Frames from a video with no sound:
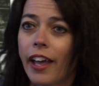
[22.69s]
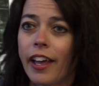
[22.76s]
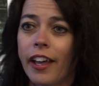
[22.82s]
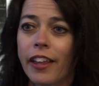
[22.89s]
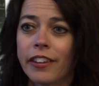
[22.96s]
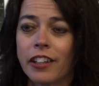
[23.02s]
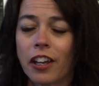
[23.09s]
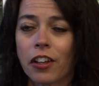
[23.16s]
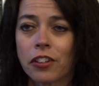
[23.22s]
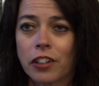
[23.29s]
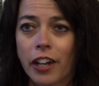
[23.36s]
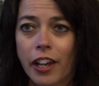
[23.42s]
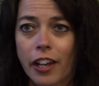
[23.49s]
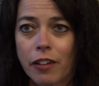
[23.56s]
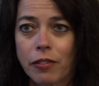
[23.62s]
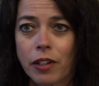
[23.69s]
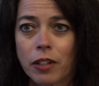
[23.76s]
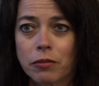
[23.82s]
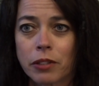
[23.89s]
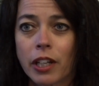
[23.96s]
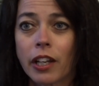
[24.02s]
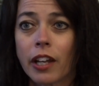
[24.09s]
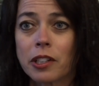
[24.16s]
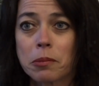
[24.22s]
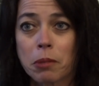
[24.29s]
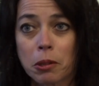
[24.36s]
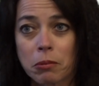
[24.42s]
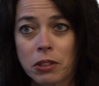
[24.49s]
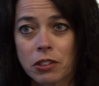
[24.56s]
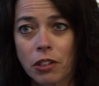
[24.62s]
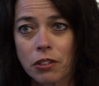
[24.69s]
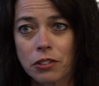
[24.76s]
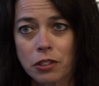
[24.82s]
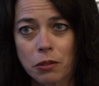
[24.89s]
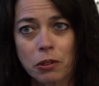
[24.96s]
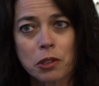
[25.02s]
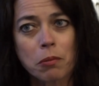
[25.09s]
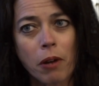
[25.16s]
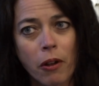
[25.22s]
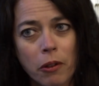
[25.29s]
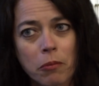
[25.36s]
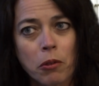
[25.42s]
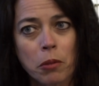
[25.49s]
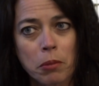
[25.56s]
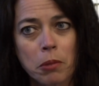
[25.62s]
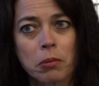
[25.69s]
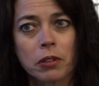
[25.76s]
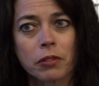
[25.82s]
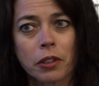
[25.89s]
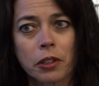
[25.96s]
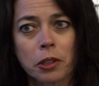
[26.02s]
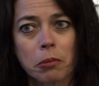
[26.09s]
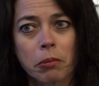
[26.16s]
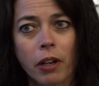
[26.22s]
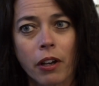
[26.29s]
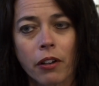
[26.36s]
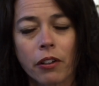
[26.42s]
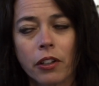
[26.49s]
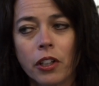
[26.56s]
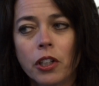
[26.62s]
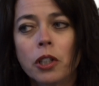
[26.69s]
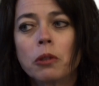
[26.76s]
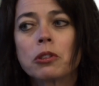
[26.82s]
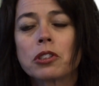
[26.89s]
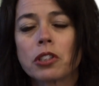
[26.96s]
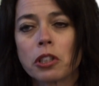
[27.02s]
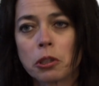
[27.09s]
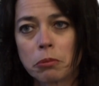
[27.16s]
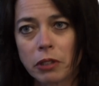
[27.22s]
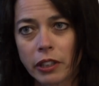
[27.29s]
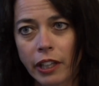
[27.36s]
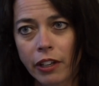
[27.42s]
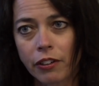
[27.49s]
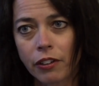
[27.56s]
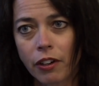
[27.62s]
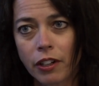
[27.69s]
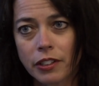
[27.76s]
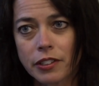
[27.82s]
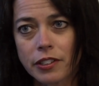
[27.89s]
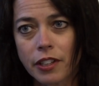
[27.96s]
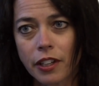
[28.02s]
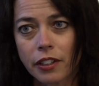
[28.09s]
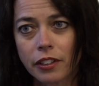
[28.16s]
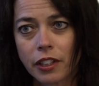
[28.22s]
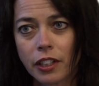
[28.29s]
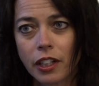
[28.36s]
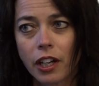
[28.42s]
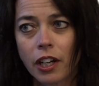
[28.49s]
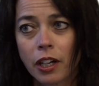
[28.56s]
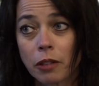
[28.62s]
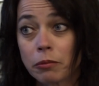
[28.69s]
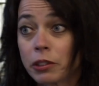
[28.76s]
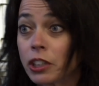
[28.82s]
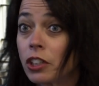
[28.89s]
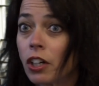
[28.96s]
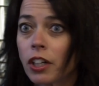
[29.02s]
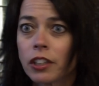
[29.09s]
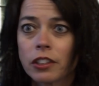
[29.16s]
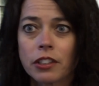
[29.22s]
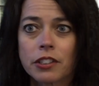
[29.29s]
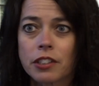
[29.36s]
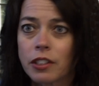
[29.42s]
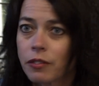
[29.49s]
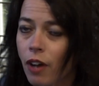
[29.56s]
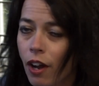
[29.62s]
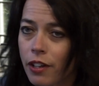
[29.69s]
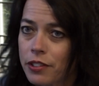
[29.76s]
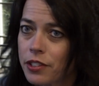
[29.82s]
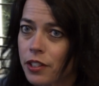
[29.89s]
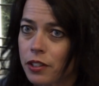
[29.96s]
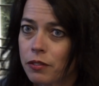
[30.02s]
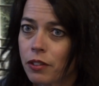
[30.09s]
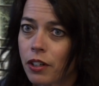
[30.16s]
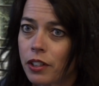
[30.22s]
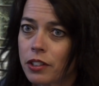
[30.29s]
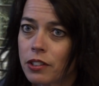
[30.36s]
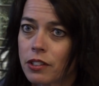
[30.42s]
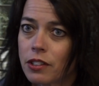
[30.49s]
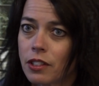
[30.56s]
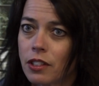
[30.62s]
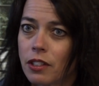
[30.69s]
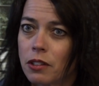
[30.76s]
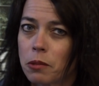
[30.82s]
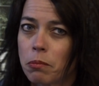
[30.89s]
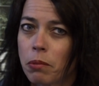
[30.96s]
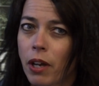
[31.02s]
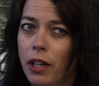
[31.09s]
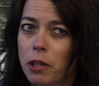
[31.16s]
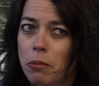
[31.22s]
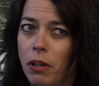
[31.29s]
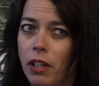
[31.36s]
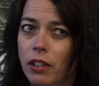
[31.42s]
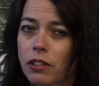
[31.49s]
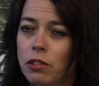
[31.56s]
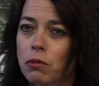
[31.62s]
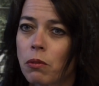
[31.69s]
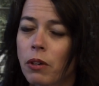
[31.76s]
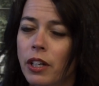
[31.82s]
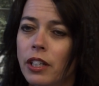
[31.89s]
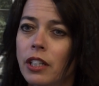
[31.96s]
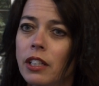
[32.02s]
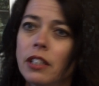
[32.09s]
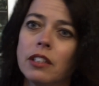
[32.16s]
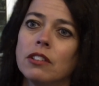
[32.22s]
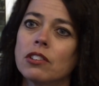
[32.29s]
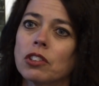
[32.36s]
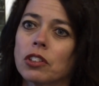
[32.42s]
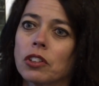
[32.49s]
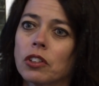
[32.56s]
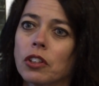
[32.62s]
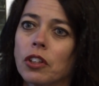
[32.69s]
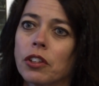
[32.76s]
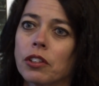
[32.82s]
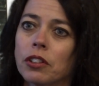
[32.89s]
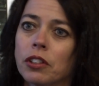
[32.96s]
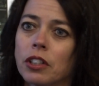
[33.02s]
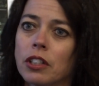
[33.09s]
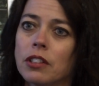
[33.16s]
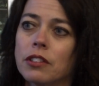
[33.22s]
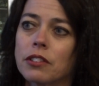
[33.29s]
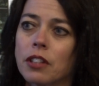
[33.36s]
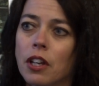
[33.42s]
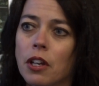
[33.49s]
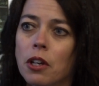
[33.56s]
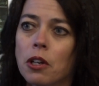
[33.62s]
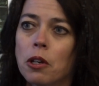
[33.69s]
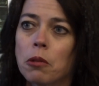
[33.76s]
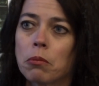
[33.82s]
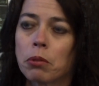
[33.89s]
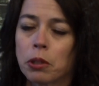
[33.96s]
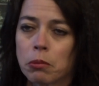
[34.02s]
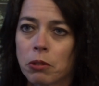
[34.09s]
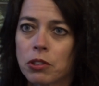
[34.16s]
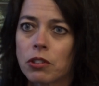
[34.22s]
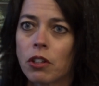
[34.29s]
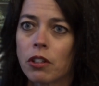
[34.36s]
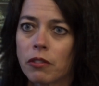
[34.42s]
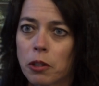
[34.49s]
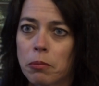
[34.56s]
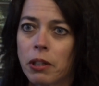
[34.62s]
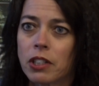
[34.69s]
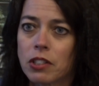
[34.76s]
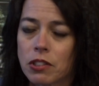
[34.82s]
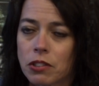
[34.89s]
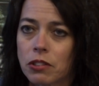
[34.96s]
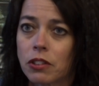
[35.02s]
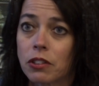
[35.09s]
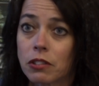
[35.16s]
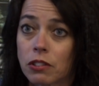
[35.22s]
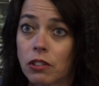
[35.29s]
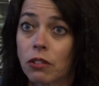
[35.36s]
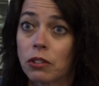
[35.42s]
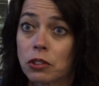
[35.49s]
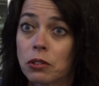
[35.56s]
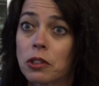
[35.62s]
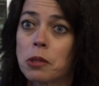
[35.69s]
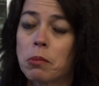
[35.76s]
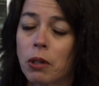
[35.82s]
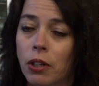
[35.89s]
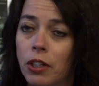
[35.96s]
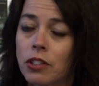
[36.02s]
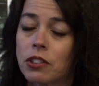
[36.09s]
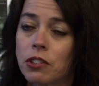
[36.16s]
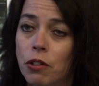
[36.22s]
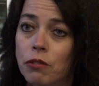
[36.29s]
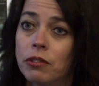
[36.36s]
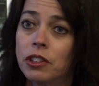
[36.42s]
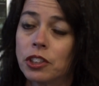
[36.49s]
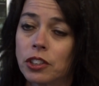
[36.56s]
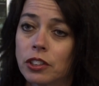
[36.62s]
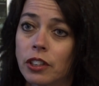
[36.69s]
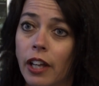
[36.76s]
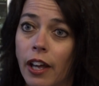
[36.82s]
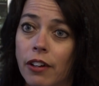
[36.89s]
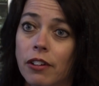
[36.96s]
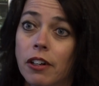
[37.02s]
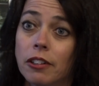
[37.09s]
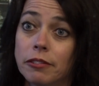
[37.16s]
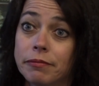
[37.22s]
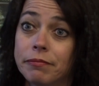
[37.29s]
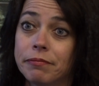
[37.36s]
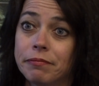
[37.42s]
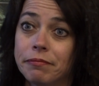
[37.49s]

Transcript: and the other half have retinitis pigmentosa, which probably more people have heard about, which is a little bit later onset. Um, regardless of onset of our disease, by about 20s, early 30s, pretty much all of our patients are going to experience no vision at all.